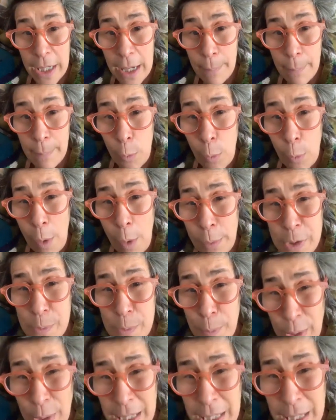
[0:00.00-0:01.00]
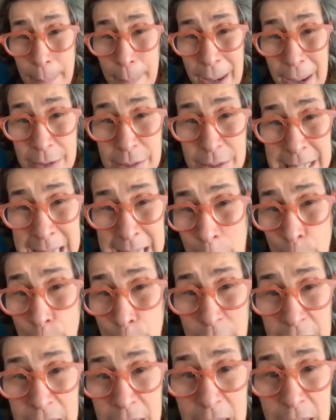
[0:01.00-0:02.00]
But what was brilliant about
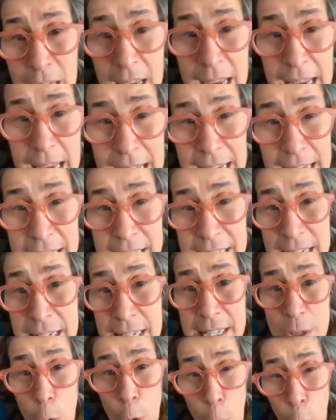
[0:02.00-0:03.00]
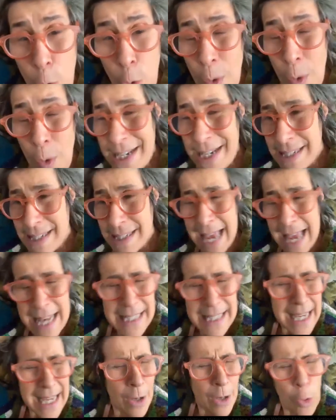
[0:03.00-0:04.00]
Terry is he's always said,
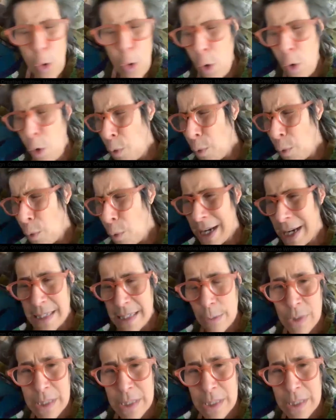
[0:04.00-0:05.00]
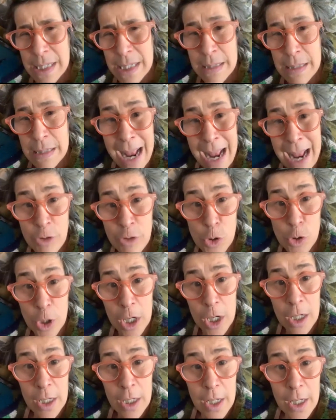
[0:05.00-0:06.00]
always, it was his mantra
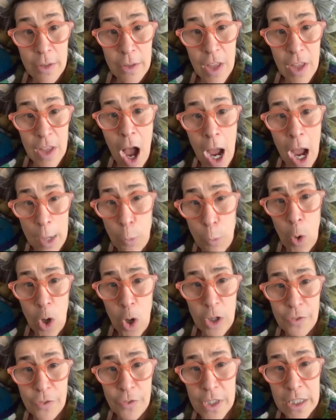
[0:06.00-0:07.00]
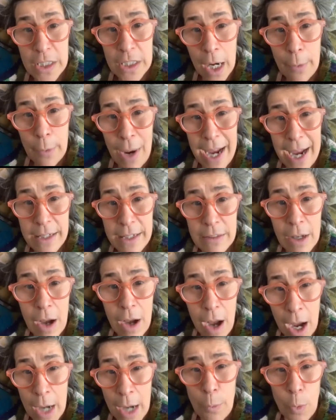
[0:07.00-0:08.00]
that I work for the director,
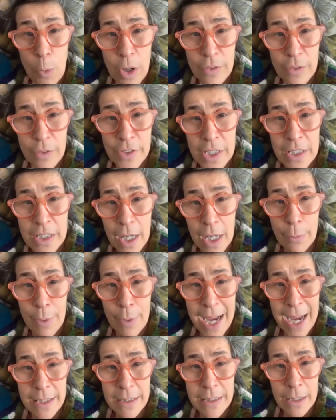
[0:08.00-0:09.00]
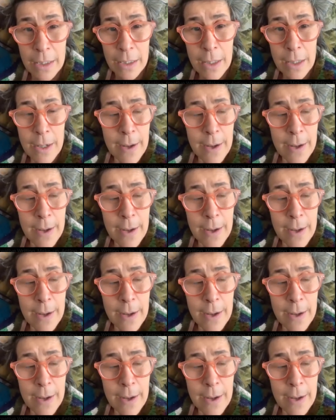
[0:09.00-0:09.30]
I work for the director.